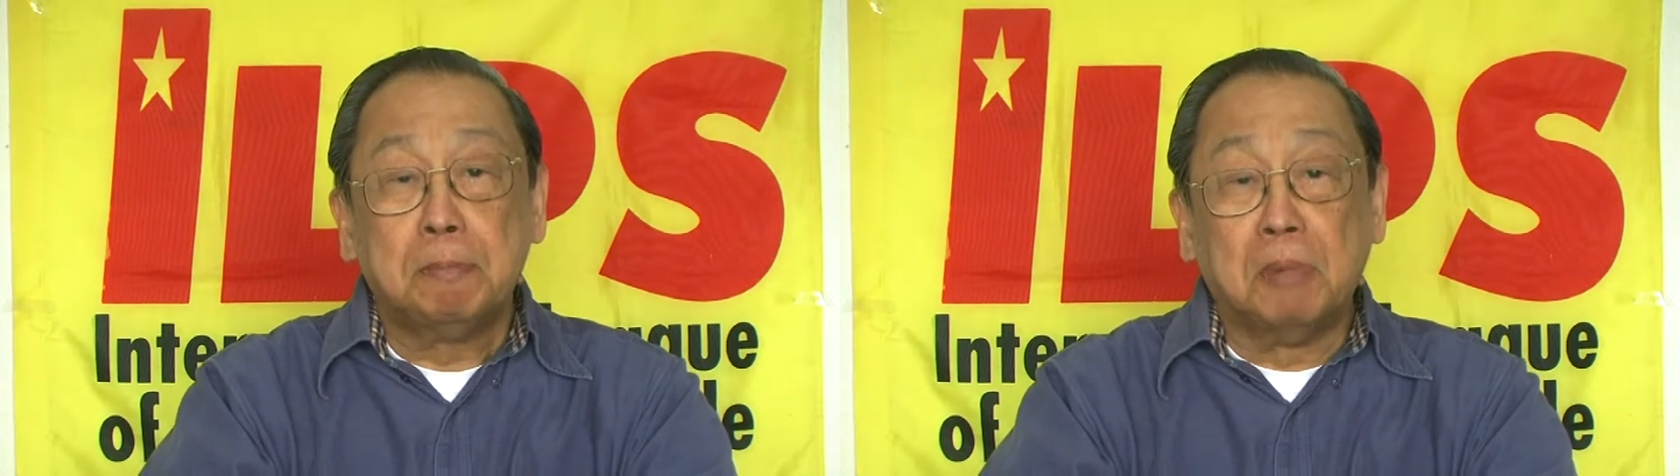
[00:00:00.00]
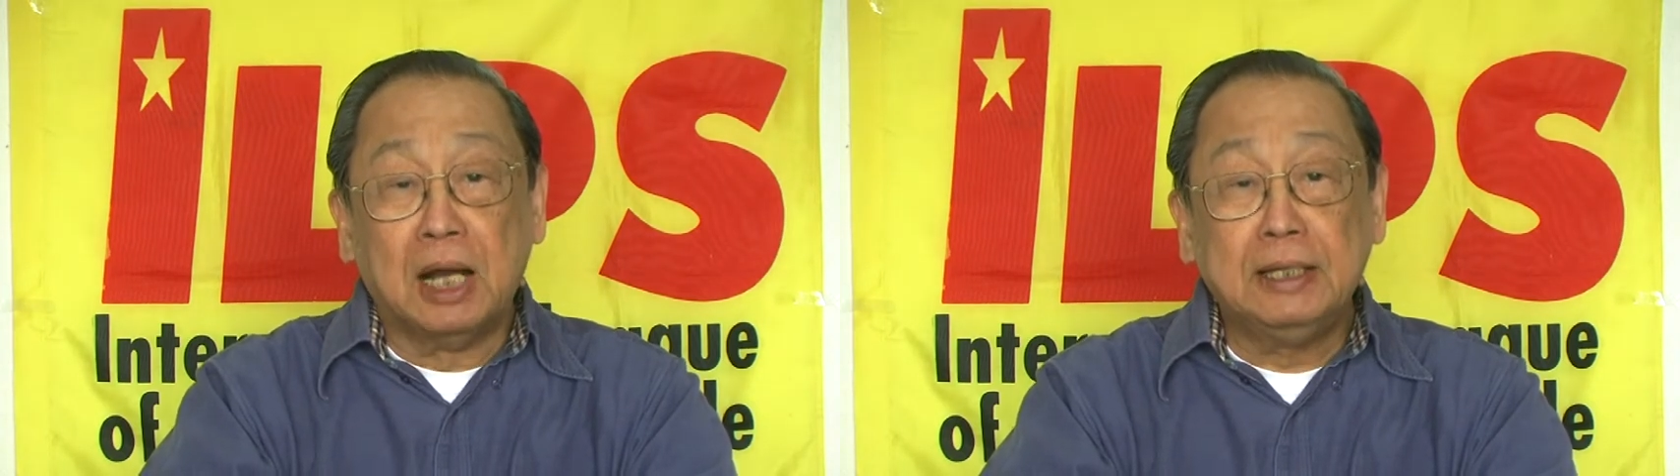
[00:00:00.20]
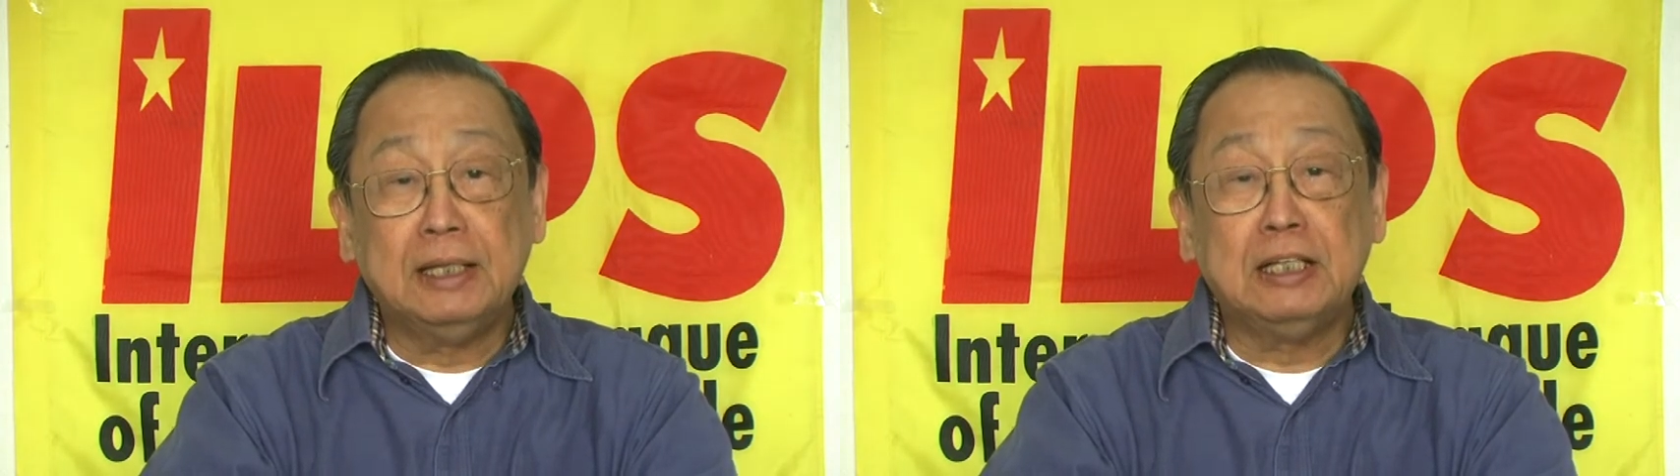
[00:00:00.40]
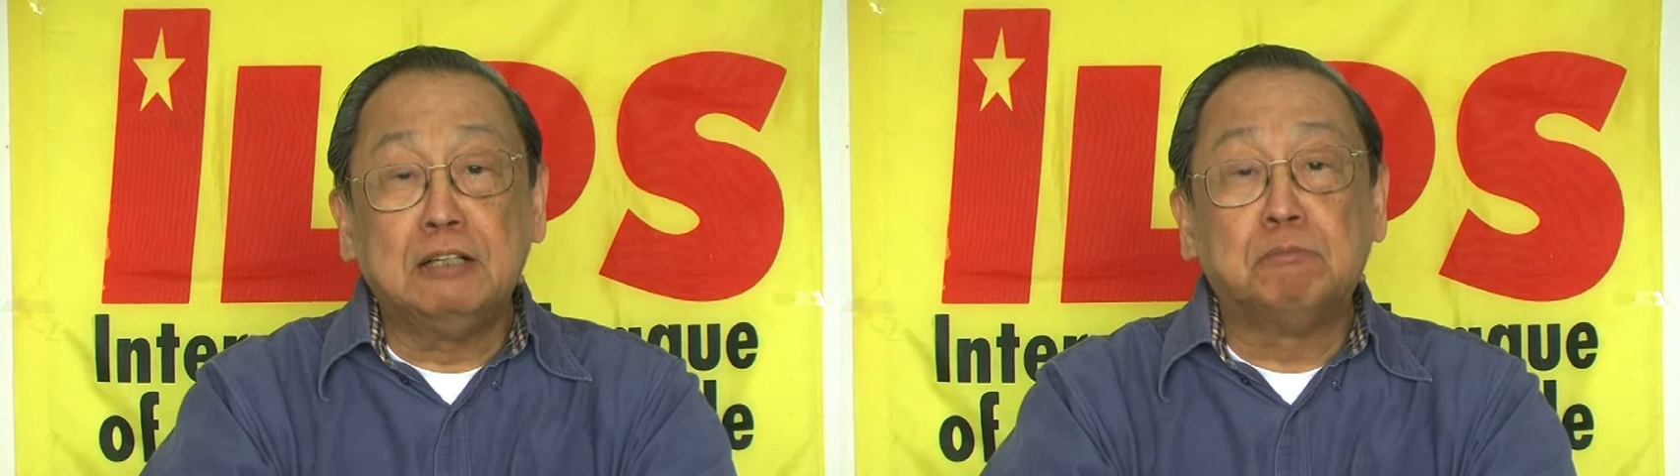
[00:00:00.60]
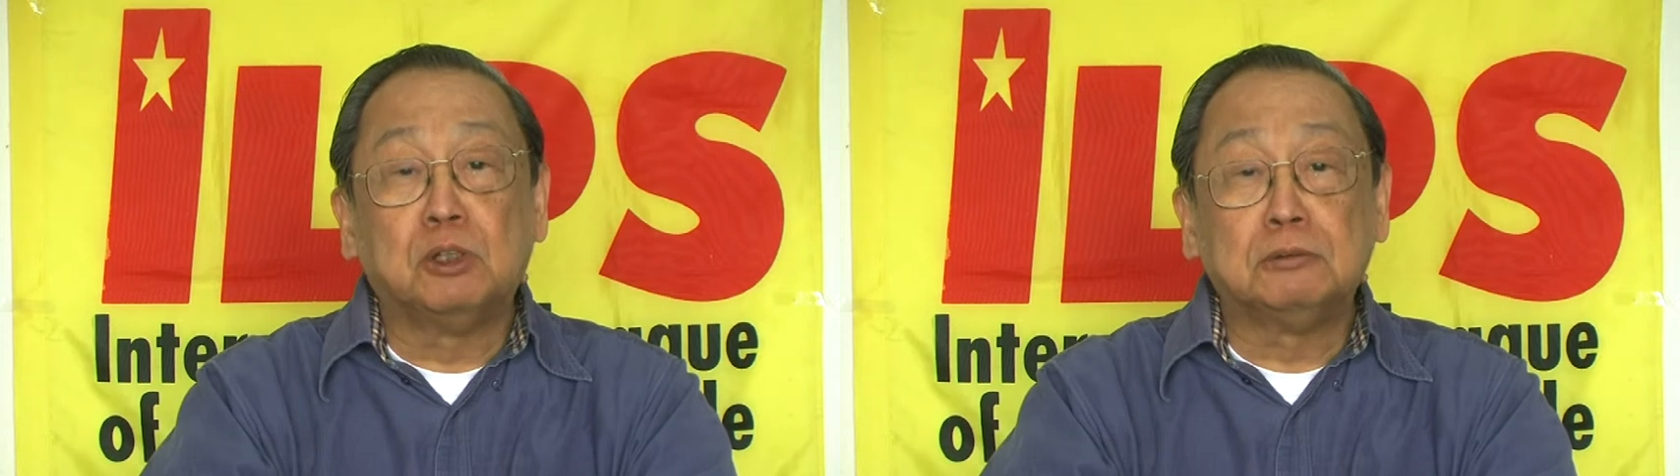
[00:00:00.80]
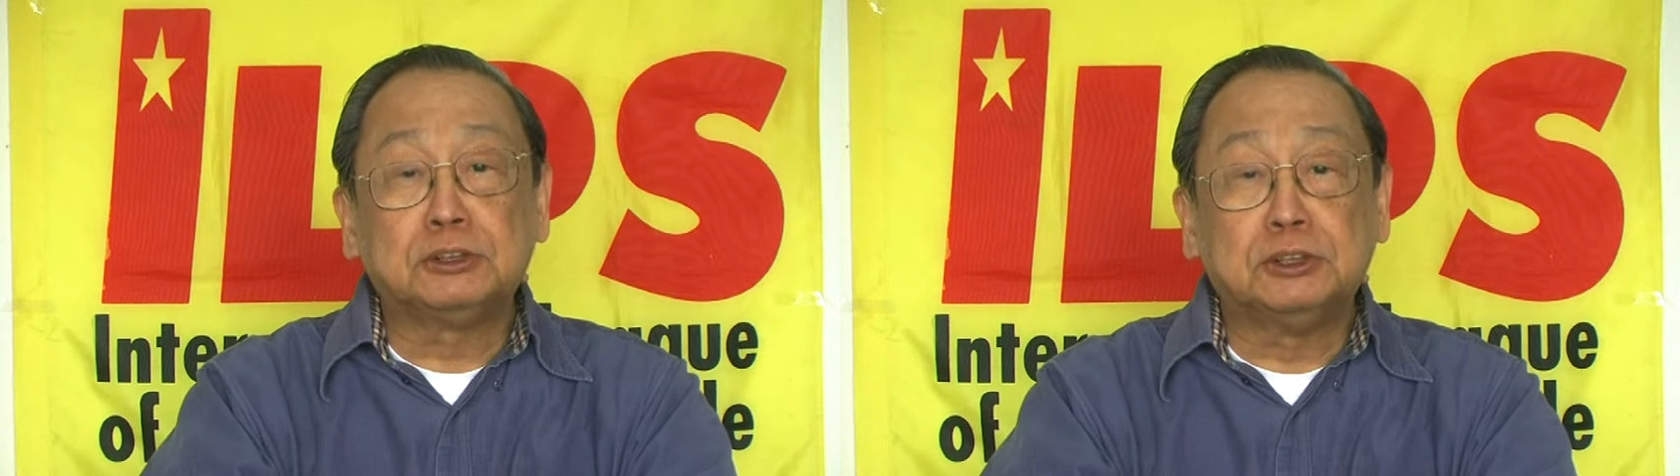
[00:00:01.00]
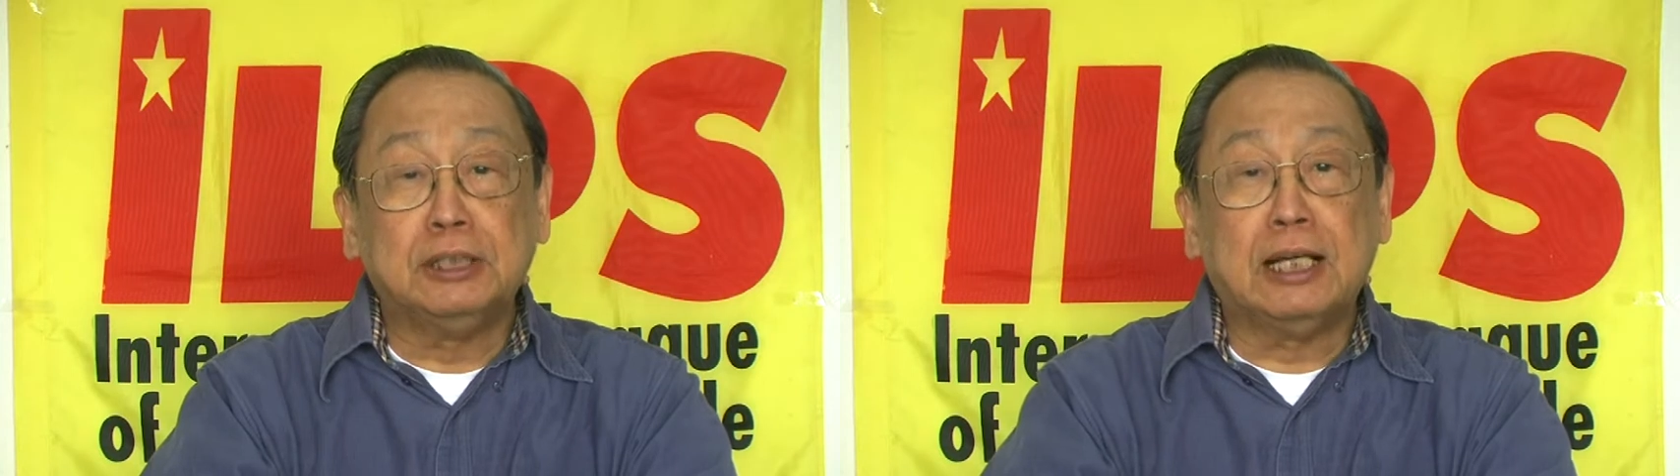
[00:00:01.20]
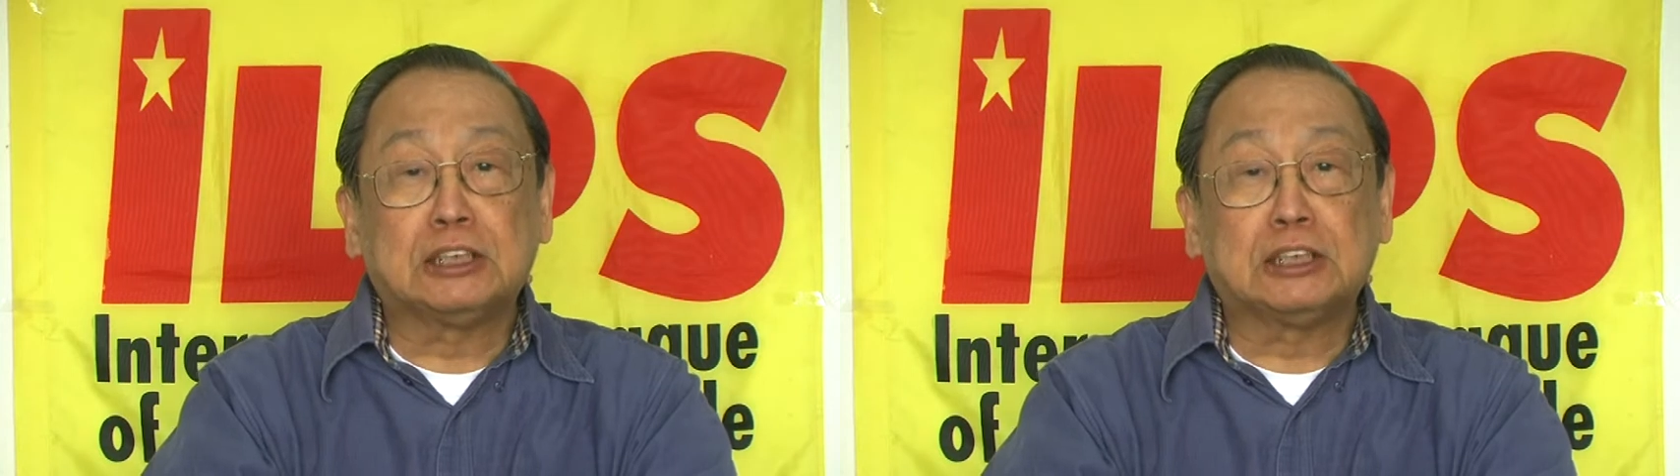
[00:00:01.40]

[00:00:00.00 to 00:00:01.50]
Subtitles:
Mining involves the